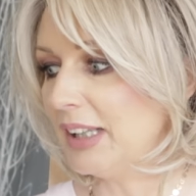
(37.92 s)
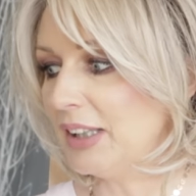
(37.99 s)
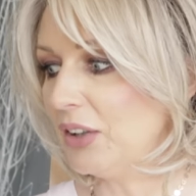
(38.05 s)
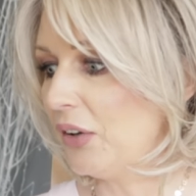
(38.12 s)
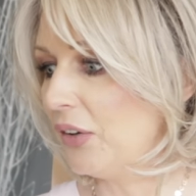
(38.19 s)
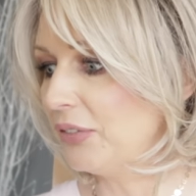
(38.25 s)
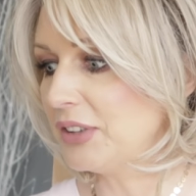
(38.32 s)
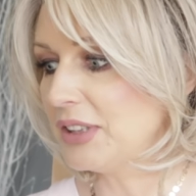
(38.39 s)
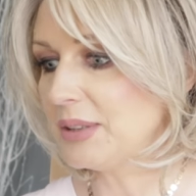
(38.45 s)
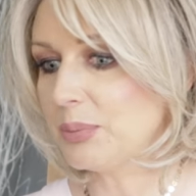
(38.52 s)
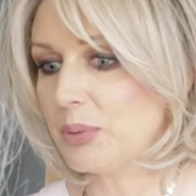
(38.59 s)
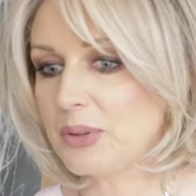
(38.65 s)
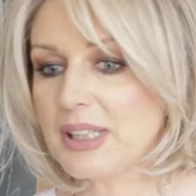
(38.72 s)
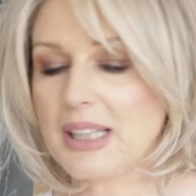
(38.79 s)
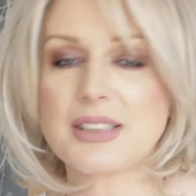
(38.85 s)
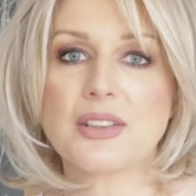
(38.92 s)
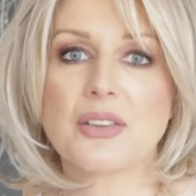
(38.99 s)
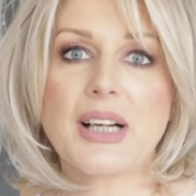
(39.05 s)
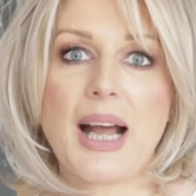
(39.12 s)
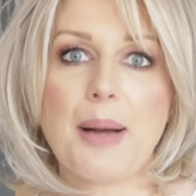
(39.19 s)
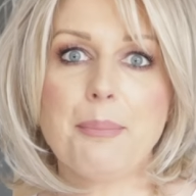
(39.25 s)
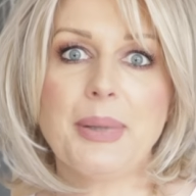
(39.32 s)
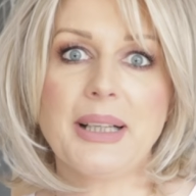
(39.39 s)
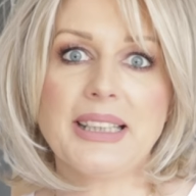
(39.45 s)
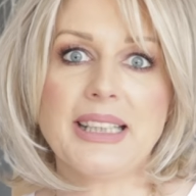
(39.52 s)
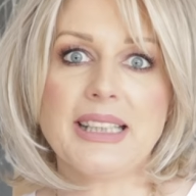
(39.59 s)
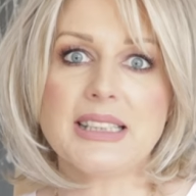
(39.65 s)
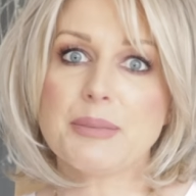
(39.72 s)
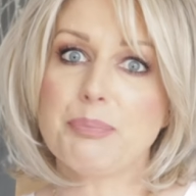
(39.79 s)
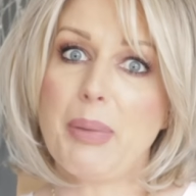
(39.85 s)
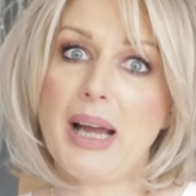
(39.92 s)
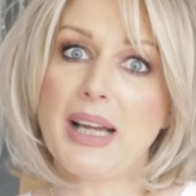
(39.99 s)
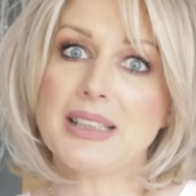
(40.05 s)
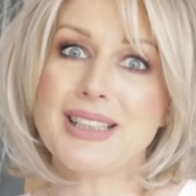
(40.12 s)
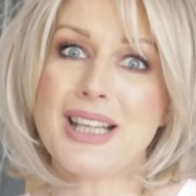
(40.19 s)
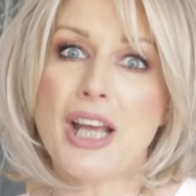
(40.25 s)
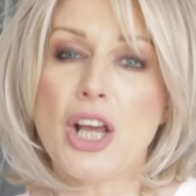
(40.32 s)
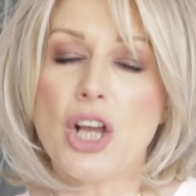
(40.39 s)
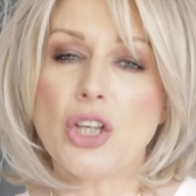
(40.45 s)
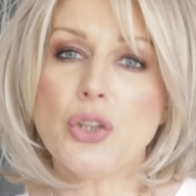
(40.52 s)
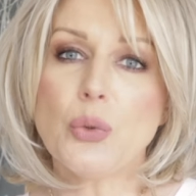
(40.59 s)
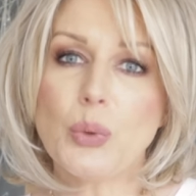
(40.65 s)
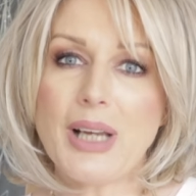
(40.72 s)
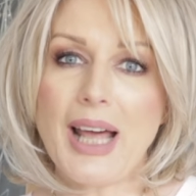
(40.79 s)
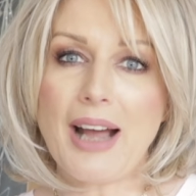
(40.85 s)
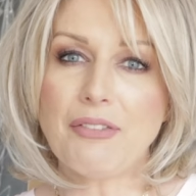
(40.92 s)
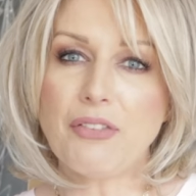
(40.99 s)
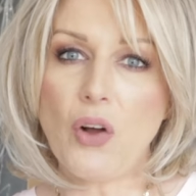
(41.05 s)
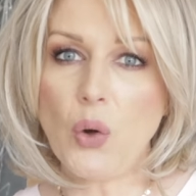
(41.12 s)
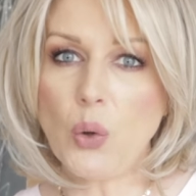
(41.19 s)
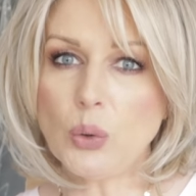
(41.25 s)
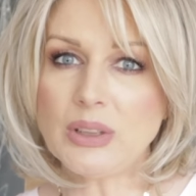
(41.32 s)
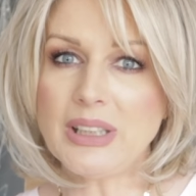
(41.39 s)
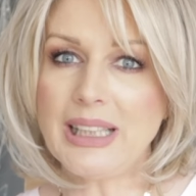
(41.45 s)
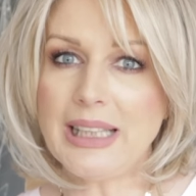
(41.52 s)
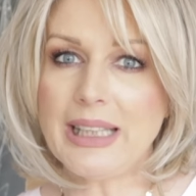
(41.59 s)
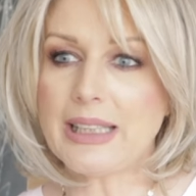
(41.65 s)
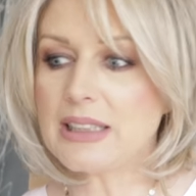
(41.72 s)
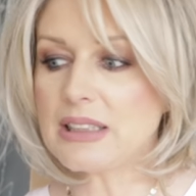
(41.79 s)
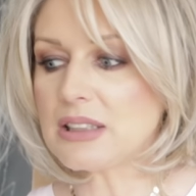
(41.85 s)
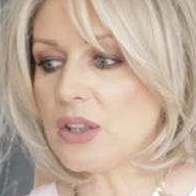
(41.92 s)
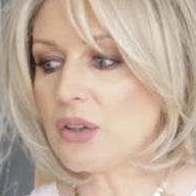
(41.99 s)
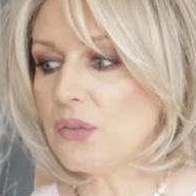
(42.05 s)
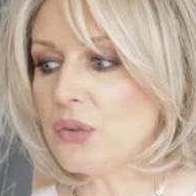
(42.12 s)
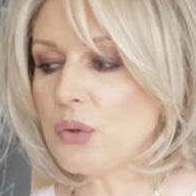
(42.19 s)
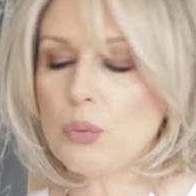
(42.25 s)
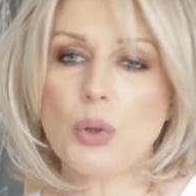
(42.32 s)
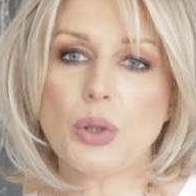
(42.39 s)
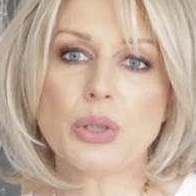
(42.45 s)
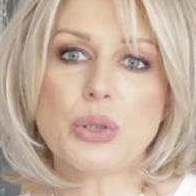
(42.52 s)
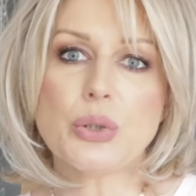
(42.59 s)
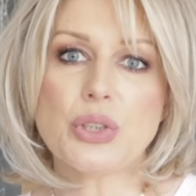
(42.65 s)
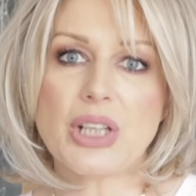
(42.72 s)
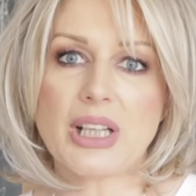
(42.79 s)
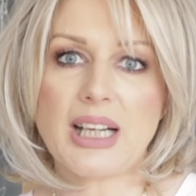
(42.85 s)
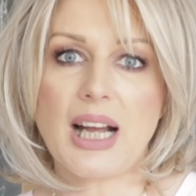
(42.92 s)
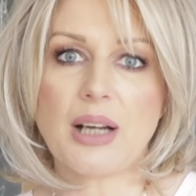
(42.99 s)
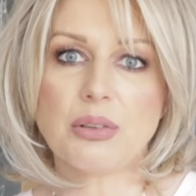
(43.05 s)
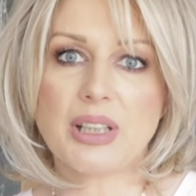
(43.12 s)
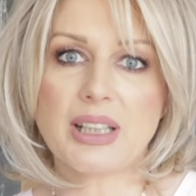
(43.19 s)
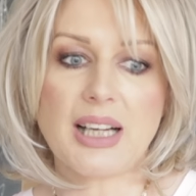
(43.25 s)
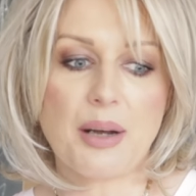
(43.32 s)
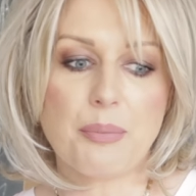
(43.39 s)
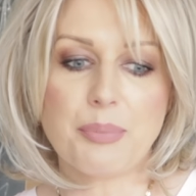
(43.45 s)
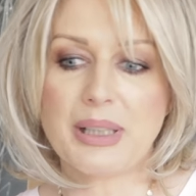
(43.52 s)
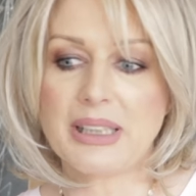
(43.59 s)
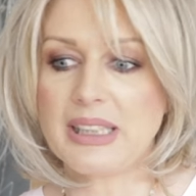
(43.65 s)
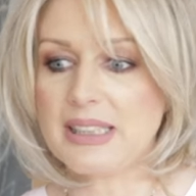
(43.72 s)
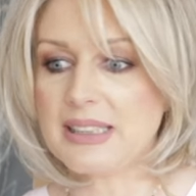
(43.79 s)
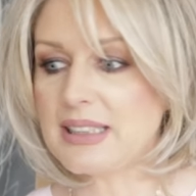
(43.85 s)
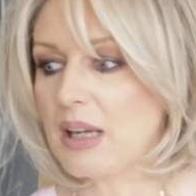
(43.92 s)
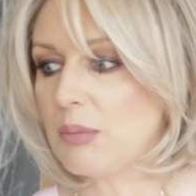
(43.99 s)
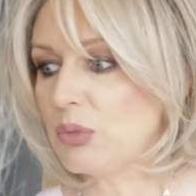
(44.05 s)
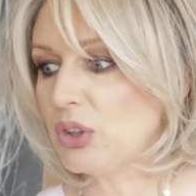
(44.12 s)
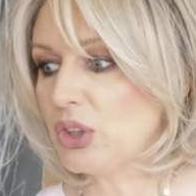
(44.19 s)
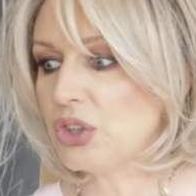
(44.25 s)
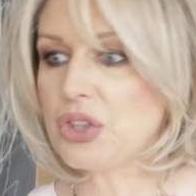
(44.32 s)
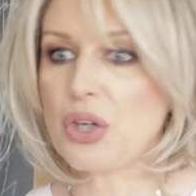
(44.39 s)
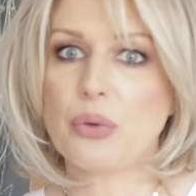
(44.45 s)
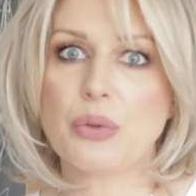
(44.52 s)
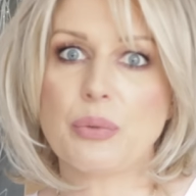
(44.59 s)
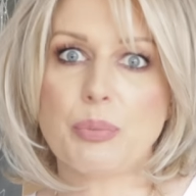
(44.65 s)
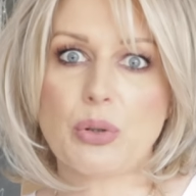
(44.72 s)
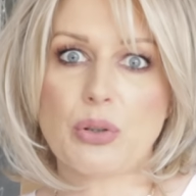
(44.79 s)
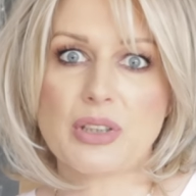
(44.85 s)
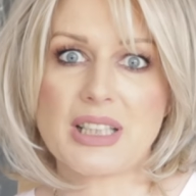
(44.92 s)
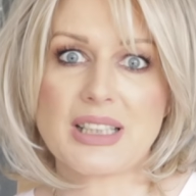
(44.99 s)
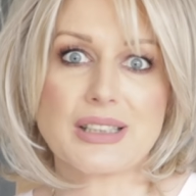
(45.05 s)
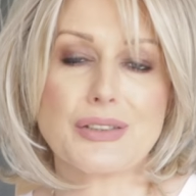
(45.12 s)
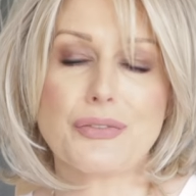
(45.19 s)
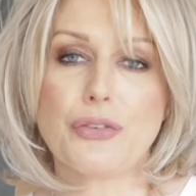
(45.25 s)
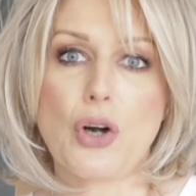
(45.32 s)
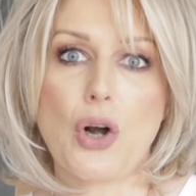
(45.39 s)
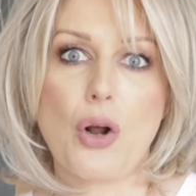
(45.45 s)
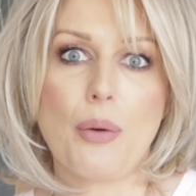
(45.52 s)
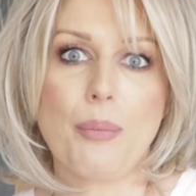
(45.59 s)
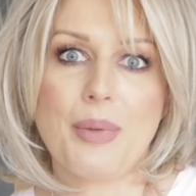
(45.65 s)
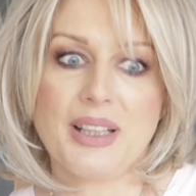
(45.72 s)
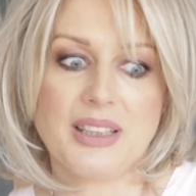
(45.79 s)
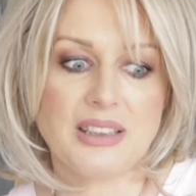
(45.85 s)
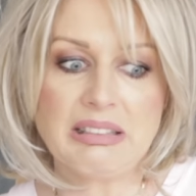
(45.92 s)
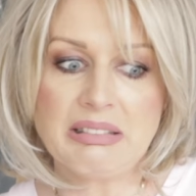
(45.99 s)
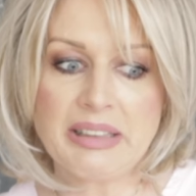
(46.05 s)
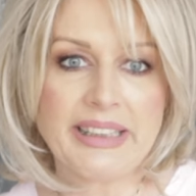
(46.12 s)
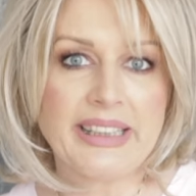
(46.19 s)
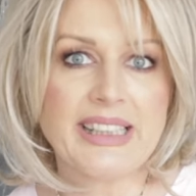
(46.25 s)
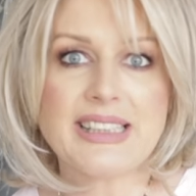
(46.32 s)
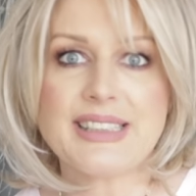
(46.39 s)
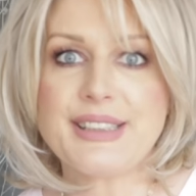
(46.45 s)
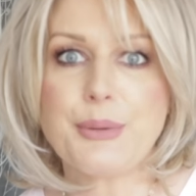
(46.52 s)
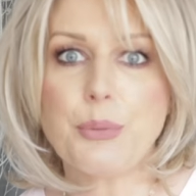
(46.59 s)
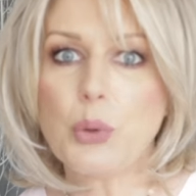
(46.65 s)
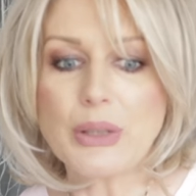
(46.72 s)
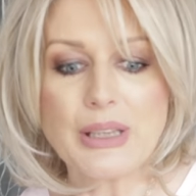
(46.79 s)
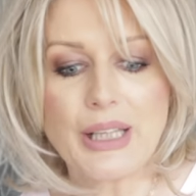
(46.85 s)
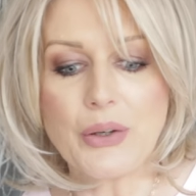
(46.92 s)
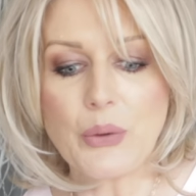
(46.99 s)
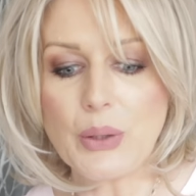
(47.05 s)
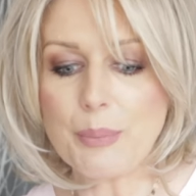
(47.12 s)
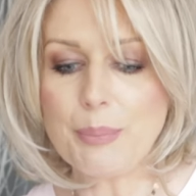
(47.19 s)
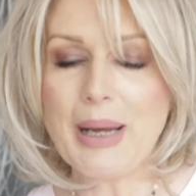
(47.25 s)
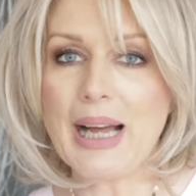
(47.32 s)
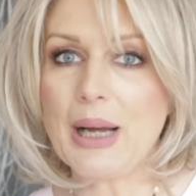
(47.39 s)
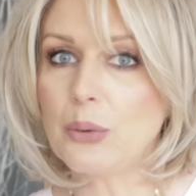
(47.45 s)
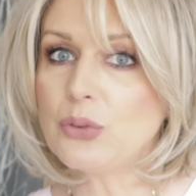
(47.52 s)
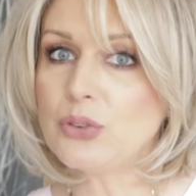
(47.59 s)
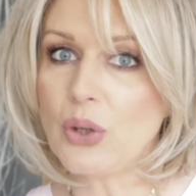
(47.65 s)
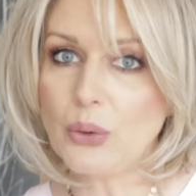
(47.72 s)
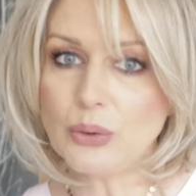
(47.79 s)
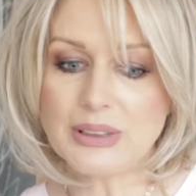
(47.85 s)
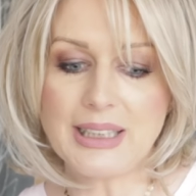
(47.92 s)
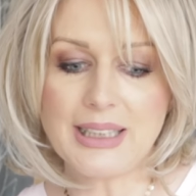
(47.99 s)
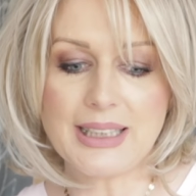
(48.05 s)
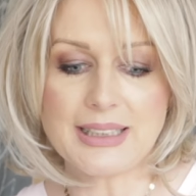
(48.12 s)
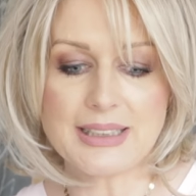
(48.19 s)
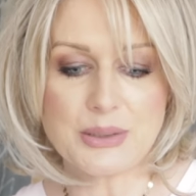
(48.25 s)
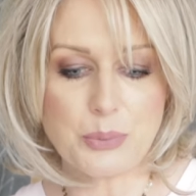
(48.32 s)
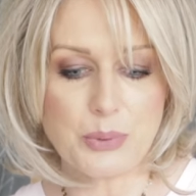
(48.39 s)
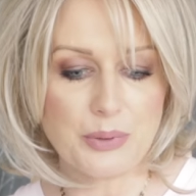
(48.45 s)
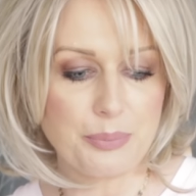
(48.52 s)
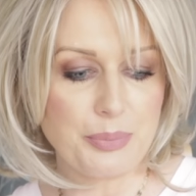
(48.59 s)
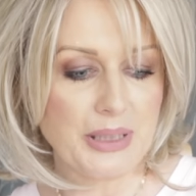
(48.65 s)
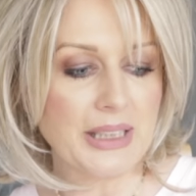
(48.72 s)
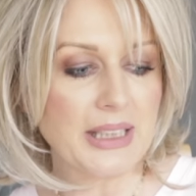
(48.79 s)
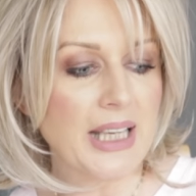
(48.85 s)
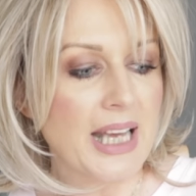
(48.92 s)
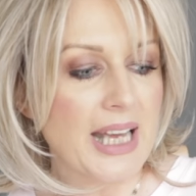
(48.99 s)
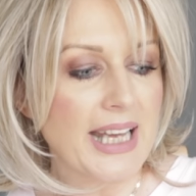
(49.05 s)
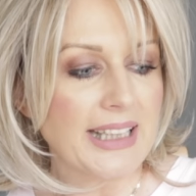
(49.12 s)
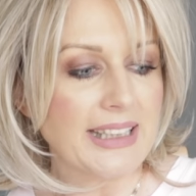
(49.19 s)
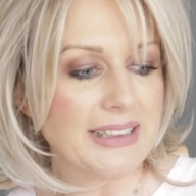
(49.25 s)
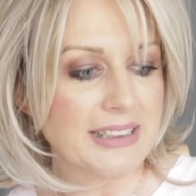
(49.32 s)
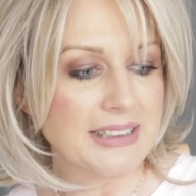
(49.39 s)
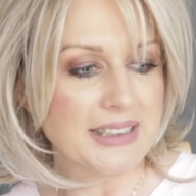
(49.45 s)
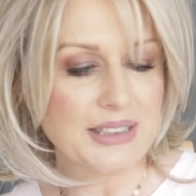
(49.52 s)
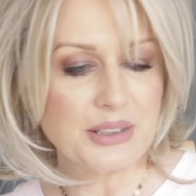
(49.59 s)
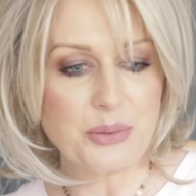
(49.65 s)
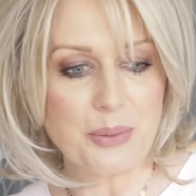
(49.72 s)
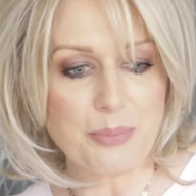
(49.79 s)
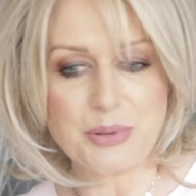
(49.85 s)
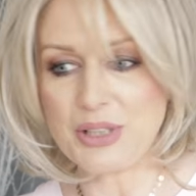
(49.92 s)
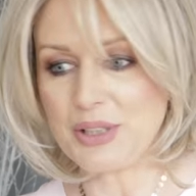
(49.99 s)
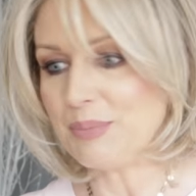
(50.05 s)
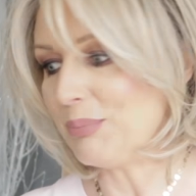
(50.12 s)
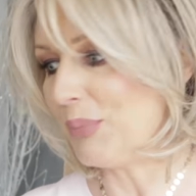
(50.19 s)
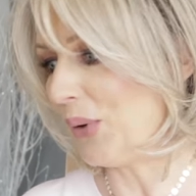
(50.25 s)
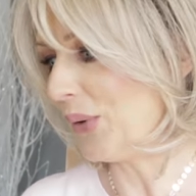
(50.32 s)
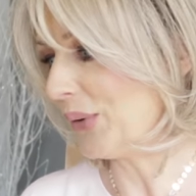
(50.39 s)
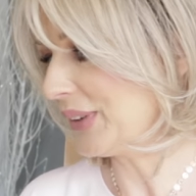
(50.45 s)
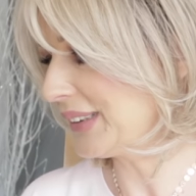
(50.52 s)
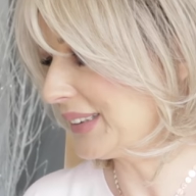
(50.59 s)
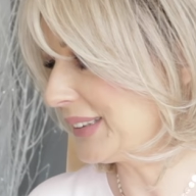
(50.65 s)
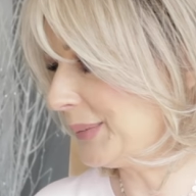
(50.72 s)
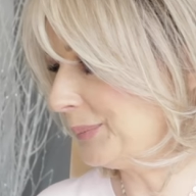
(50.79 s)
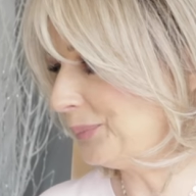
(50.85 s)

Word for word: a lot of these products or companies, but you will have all the links, so if you want to check out the companies I'm going to show you products from and see what they're all about, all the links will be in a description box.